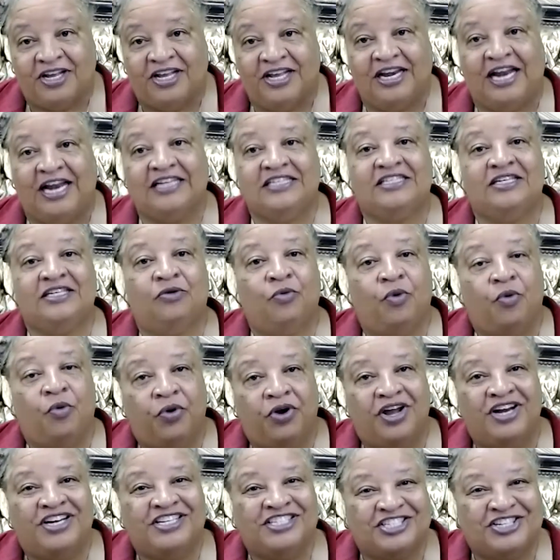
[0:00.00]
And I said, well,
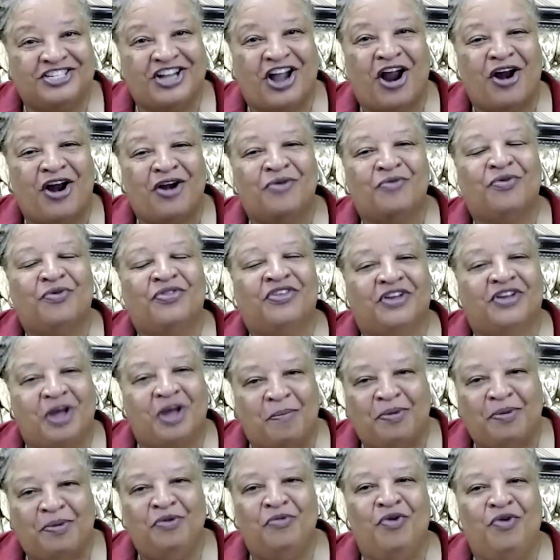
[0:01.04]
we're going to start with a
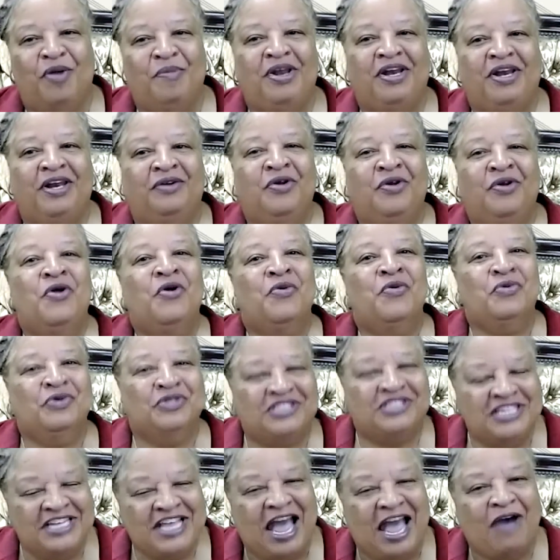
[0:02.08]
couple of women and we'll
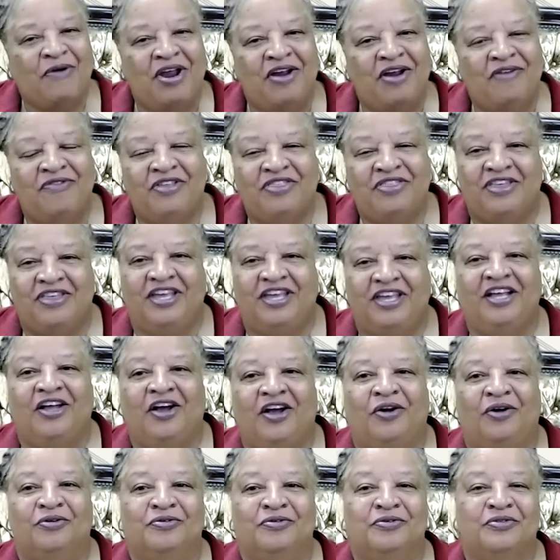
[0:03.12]
see how everything
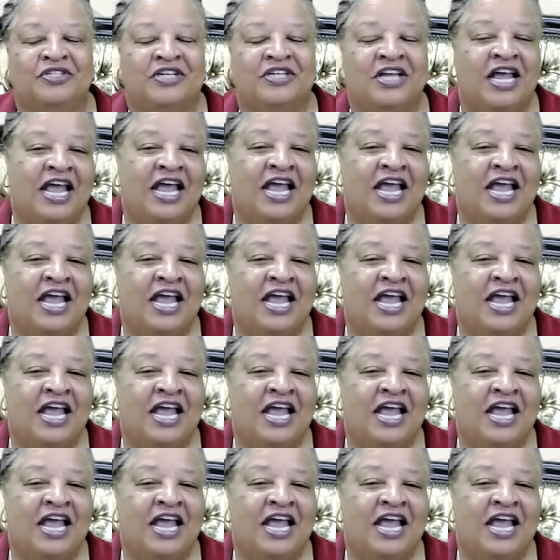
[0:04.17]
goes.